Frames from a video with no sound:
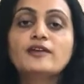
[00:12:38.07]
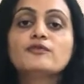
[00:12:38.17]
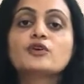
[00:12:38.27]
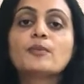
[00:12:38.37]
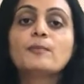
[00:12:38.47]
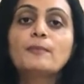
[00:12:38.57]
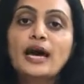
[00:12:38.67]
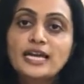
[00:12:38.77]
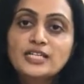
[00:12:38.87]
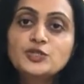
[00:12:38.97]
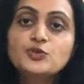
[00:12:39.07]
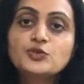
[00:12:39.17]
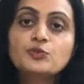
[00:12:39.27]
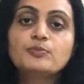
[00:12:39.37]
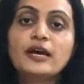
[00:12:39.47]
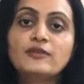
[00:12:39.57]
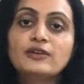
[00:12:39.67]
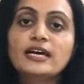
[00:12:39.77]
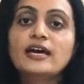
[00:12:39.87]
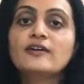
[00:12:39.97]
And from pi to 2 pi,
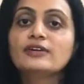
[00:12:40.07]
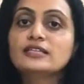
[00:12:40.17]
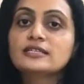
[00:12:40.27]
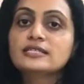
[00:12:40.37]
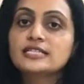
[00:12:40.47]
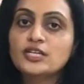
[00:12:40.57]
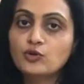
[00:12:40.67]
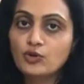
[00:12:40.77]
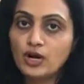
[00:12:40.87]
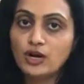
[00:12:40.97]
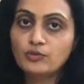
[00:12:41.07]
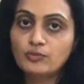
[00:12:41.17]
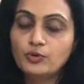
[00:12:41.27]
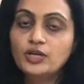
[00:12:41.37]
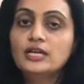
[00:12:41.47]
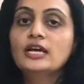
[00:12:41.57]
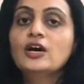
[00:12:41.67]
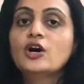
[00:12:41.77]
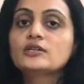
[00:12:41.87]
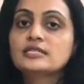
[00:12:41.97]
we are having the zero output
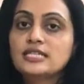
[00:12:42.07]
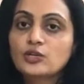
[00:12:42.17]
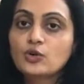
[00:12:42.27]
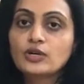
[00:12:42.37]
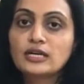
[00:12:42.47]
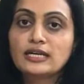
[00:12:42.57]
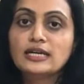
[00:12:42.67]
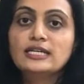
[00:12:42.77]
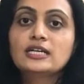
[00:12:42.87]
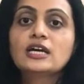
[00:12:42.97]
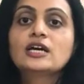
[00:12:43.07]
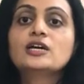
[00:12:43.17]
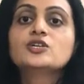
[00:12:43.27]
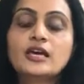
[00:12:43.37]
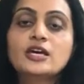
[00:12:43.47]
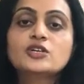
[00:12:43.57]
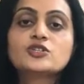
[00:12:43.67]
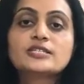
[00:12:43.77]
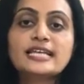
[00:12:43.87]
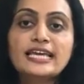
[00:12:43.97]
or zero current.
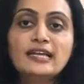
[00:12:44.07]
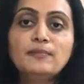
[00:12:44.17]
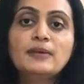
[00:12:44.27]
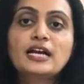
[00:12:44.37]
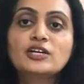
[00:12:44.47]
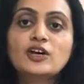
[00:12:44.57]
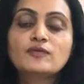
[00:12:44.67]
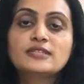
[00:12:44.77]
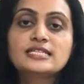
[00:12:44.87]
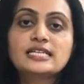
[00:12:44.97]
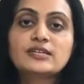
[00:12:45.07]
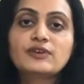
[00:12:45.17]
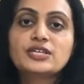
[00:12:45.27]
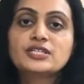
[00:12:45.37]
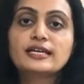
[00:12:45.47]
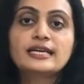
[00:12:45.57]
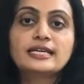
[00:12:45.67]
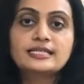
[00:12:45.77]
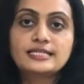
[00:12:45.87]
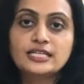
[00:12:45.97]
So second part of this equation
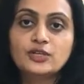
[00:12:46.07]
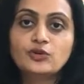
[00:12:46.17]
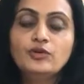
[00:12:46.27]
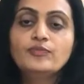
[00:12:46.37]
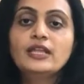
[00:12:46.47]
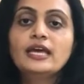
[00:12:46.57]
is zero,